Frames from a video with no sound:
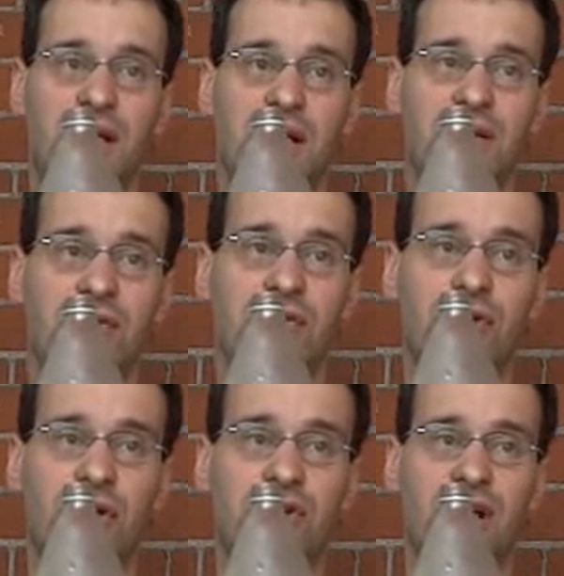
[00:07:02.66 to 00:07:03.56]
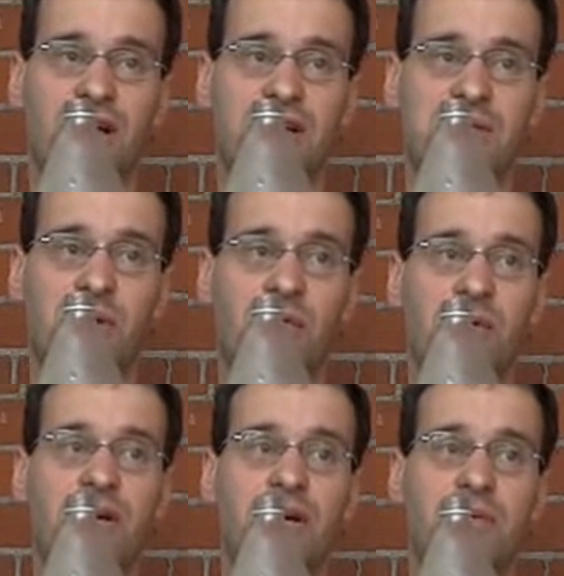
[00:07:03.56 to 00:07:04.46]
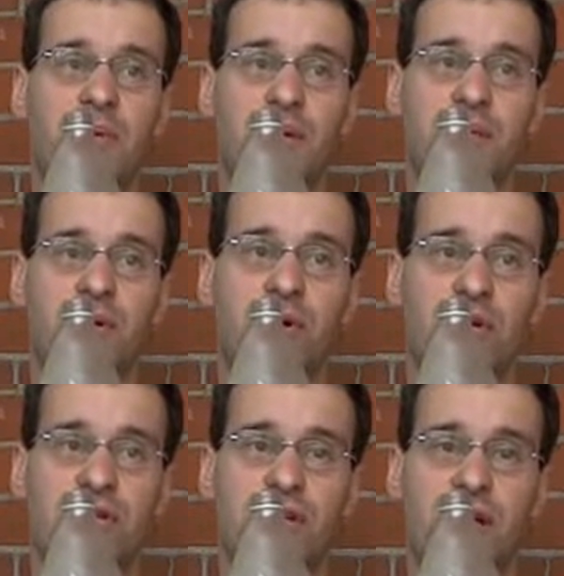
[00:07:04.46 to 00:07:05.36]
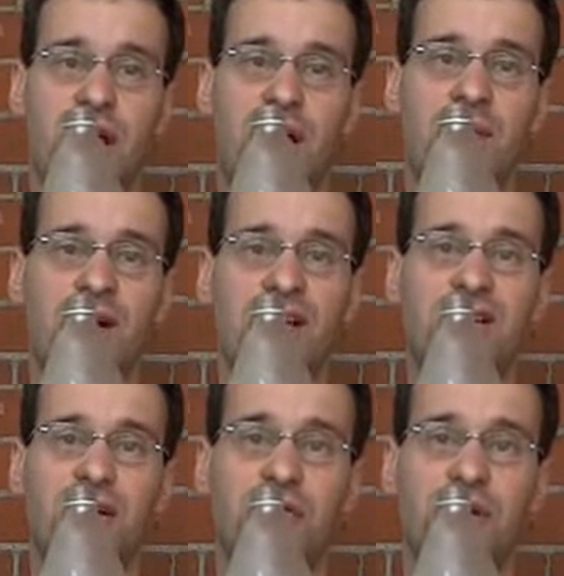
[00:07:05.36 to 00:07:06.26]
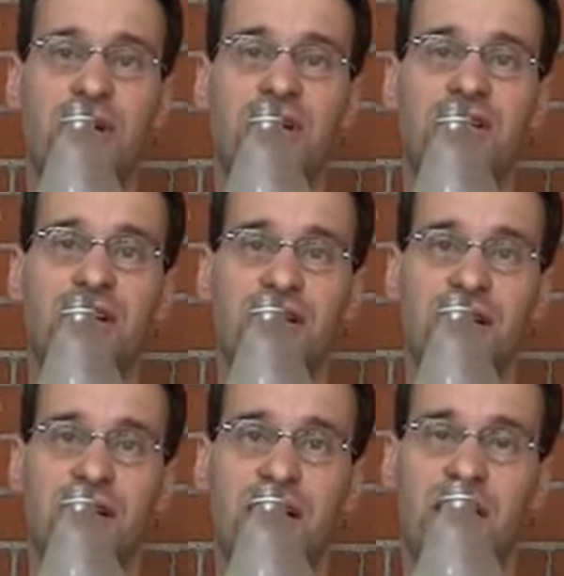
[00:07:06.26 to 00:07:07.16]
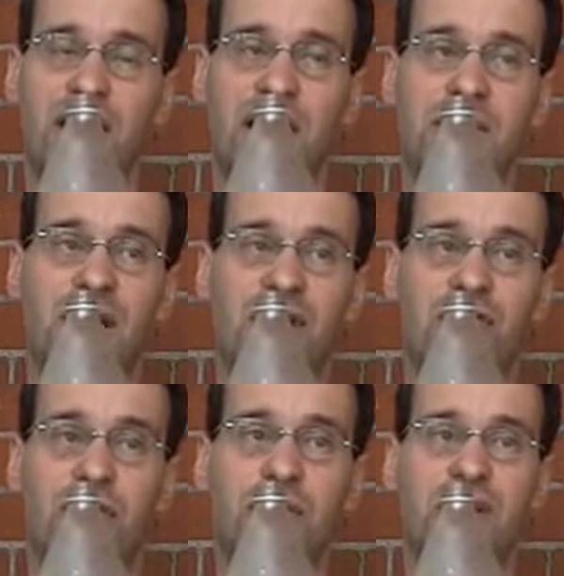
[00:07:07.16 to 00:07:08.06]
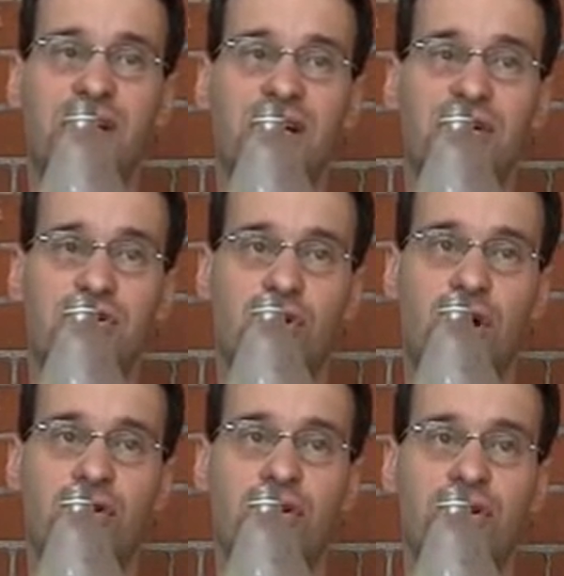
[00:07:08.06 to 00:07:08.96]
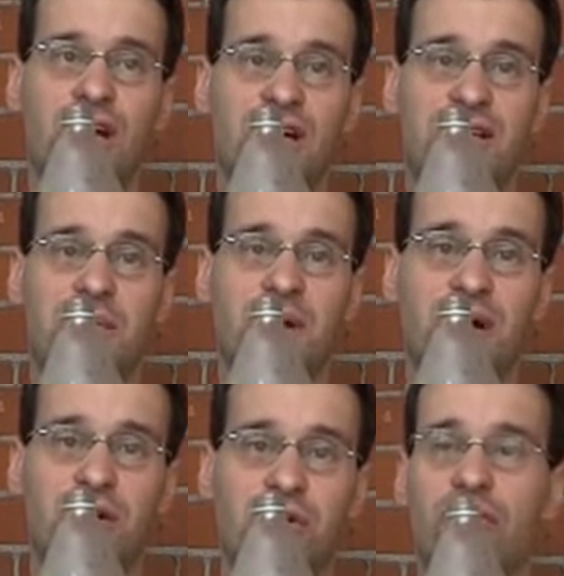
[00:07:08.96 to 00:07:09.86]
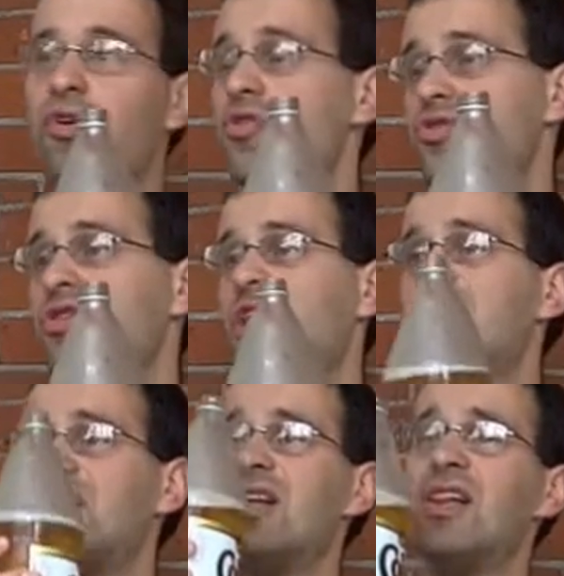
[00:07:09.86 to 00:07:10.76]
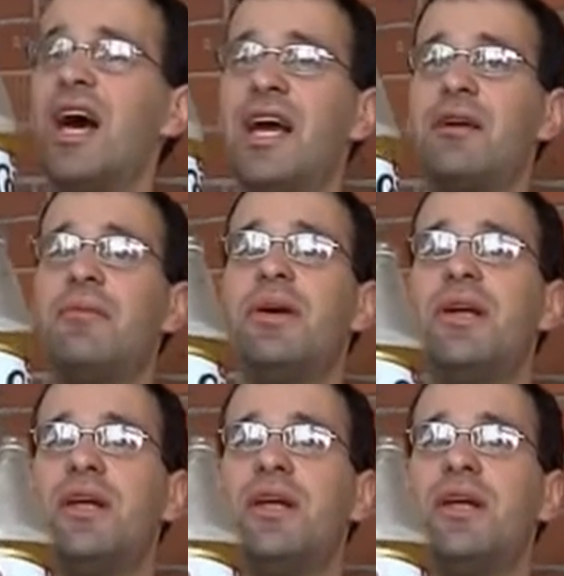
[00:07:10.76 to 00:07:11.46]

And even though that is more weird, but because I'm a little weird and I'm not from here, so I don't act American, of course you're not gonna like me.